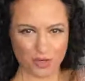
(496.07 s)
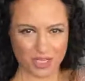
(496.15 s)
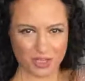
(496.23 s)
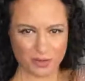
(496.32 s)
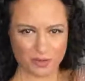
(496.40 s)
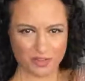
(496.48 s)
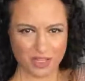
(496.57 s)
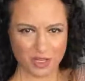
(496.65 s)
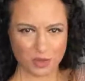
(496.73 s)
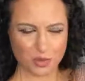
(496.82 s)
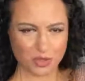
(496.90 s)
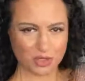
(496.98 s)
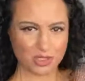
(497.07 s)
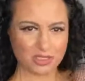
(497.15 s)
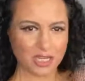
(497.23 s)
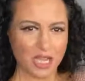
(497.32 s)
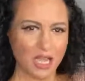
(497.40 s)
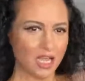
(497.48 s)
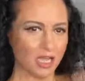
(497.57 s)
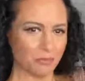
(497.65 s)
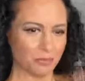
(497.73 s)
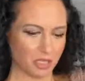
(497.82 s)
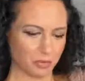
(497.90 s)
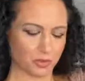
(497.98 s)
discovery in the vegan
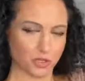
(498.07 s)
world.